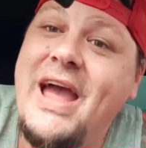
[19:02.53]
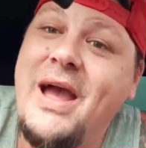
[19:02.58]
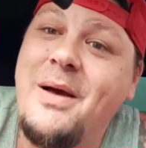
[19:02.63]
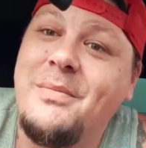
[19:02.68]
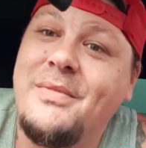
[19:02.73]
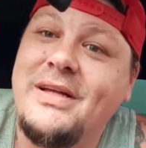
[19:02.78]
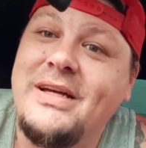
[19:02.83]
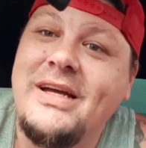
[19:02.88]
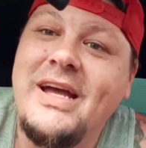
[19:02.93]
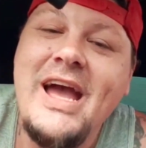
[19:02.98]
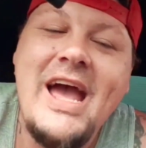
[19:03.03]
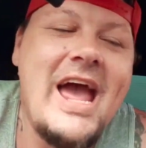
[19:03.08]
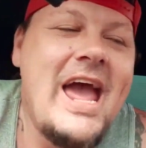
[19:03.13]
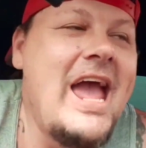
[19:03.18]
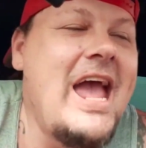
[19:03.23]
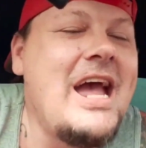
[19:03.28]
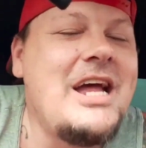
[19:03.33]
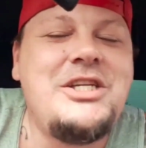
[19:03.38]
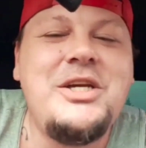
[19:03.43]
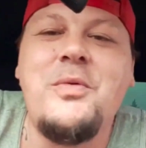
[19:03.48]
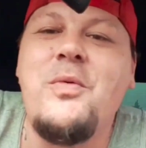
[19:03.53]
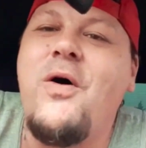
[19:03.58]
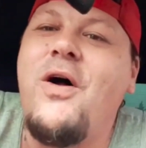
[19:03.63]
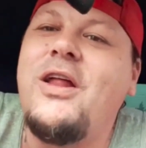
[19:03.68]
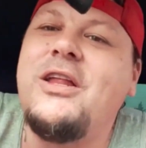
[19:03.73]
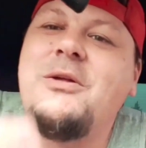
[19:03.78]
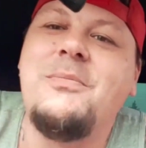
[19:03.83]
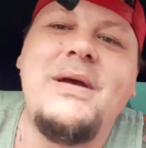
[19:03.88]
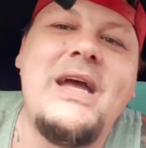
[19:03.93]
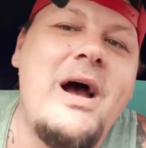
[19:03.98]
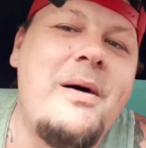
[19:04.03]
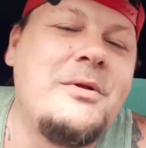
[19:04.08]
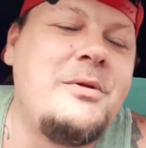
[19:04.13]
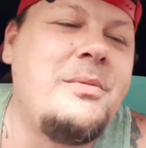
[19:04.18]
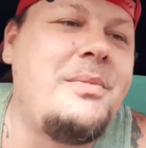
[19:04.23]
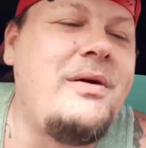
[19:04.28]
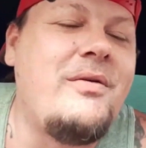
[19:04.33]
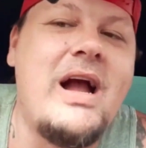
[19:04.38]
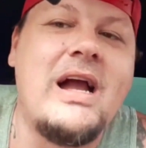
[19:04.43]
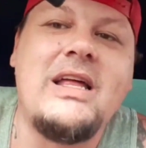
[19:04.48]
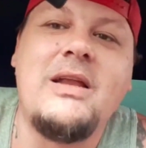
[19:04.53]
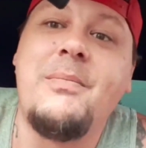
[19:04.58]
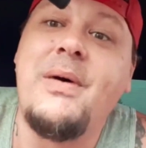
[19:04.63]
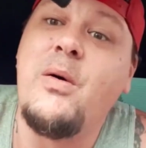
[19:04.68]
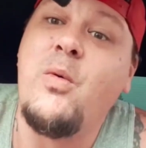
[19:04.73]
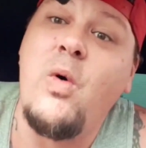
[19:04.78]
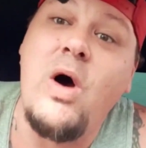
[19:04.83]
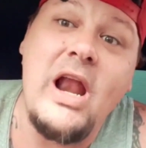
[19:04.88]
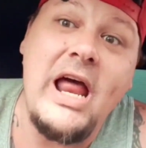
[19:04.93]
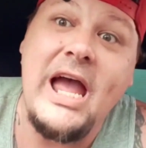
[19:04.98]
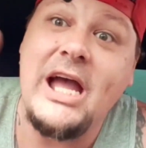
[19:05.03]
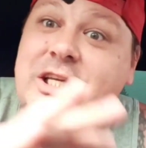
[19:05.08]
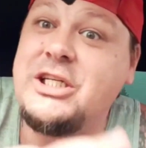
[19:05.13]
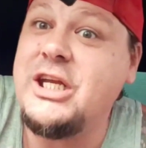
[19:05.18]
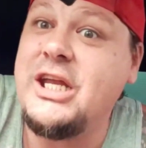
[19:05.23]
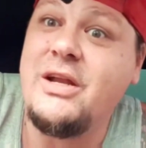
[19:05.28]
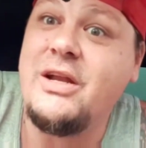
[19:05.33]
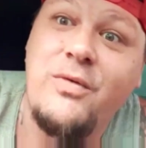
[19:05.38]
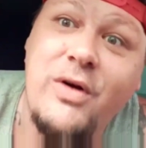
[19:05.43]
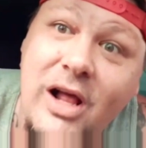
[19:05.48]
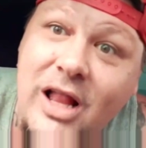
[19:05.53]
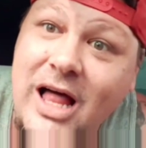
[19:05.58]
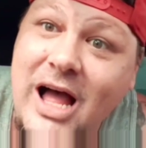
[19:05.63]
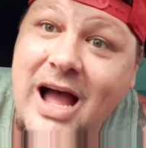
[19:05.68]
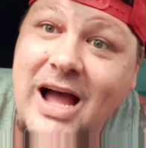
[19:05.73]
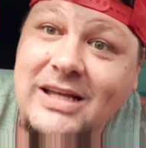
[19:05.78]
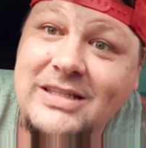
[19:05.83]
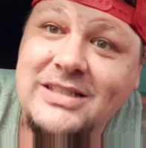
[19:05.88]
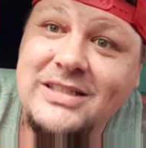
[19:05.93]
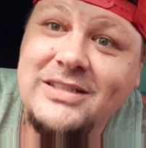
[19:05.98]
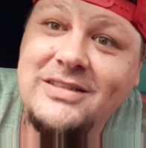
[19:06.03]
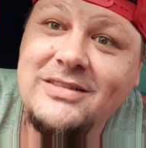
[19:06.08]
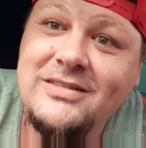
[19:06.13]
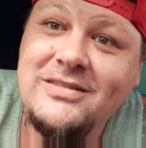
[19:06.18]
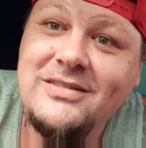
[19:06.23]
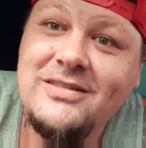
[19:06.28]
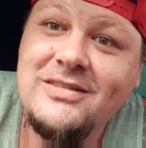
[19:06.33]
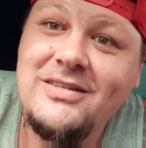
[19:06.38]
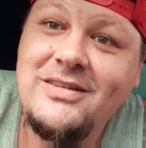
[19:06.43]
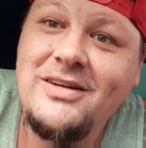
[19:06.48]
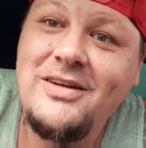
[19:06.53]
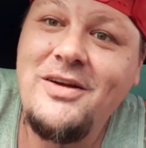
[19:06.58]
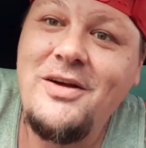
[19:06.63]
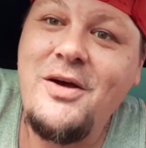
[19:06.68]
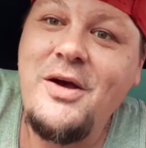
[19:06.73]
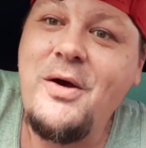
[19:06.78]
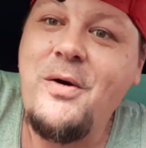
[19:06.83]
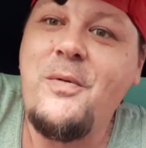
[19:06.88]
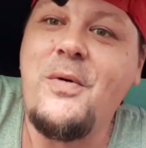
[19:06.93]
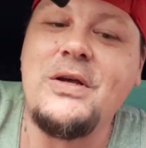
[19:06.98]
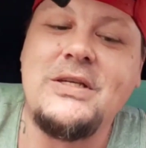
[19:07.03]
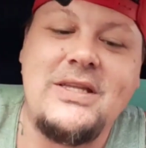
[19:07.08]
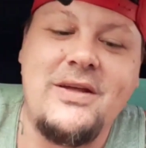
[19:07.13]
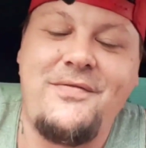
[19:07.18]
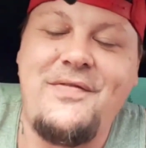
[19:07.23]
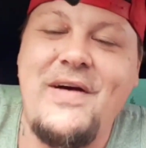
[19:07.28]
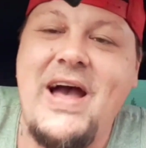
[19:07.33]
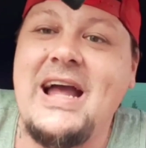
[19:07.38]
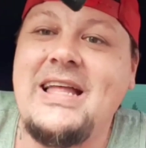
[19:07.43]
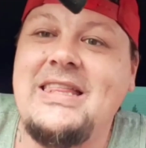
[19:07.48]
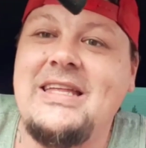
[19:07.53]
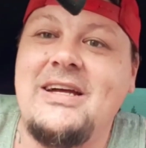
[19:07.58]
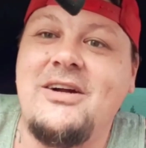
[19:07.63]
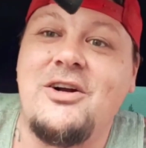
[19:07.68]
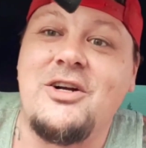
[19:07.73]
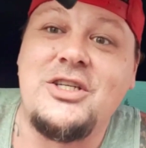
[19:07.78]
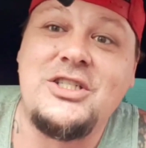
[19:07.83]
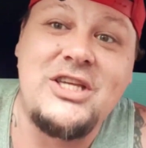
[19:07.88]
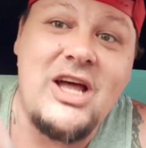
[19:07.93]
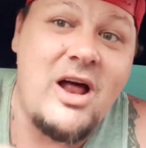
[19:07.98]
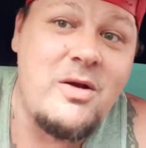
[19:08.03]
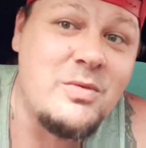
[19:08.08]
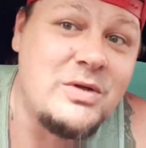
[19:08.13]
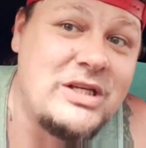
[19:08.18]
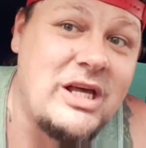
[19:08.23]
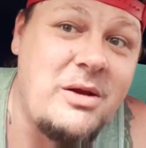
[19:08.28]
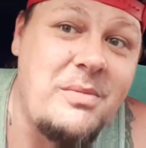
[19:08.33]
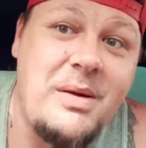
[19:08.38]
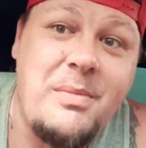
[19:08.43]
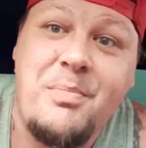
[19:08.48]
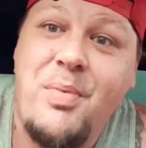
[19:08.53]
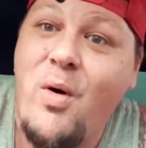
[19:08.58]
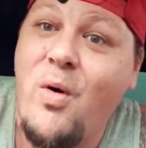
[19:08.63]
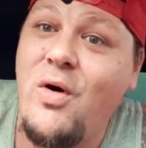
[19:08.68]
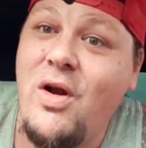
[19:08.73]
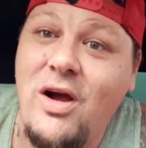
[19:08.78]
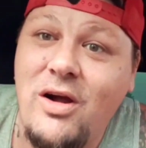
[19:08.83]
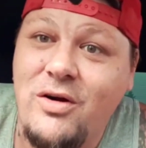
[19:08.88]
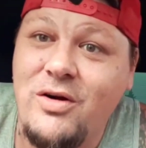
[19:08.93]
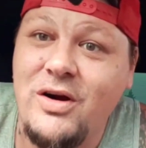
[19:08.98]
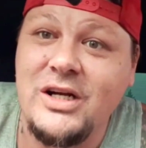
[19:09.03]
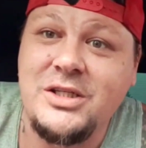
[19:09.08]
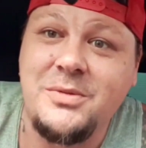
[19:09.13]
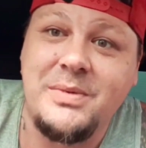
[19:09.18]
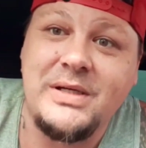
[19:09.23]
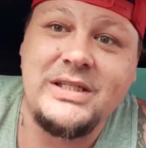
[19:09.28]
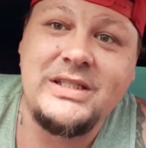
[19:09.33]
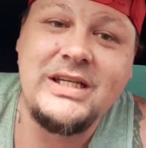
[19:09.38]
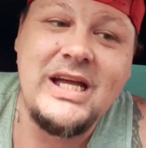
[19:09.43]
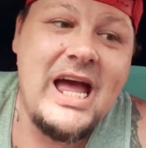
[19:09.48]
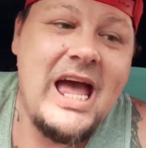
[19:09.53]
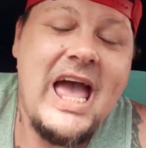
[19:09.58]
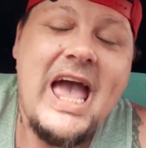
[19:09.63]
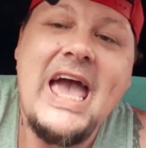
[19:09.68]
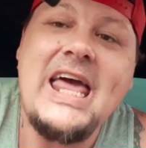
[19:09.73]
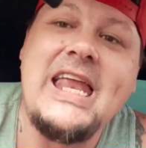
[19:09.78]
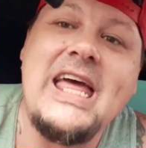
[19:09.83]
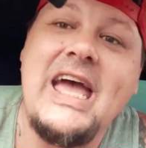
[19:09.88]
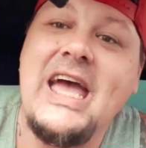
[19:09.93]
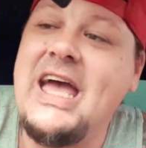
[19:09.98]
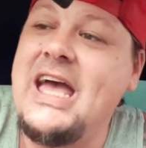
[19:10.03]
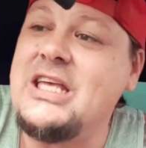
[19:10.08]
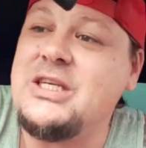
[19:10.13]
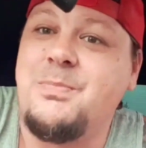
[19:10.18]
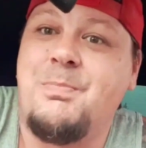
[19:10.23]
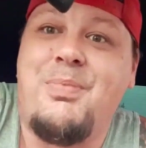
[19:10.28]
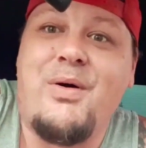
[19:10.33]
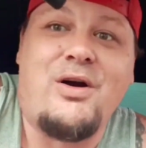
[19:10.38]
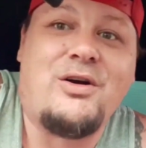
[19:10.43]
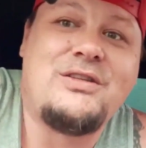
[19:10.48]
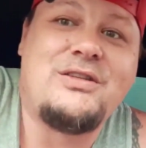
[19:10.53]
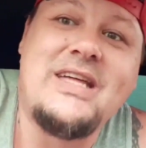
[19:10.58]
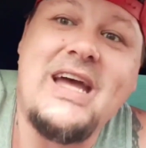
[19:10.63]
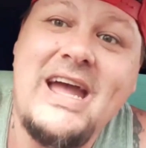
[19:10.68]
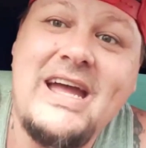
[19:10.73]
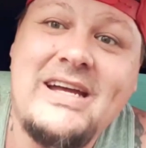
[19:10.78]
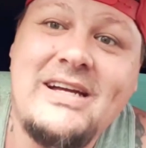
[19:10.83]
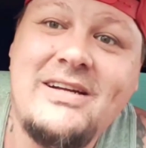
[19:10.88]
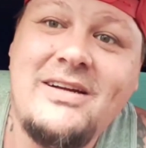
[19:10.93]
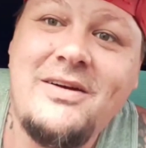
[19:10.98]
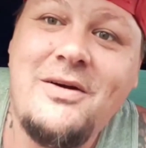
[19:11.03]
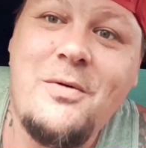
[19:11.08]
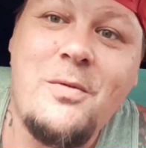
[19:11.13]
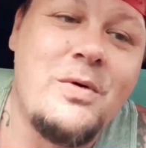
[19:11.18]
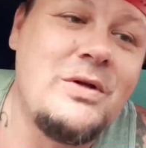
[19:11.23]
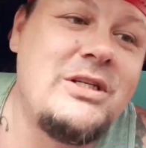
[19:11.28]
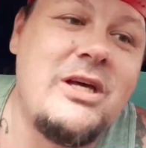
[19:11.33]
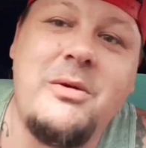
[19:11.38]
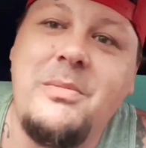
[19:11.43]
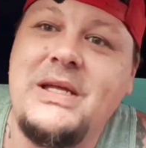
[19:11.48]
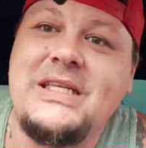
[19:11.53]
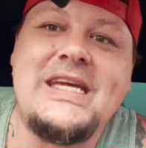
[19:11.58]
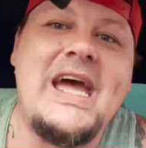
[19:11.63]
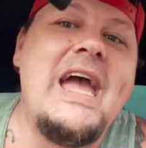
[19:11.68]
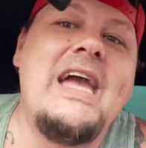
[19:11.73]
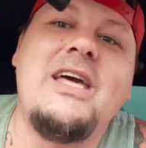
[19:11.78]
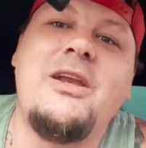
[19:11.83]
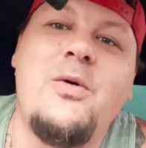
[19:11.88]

Angie wanted to be able to be reckoned. But what Angie didn't realize was the fact that her son was going to be born on Christmas and his birthday was going to be taken away.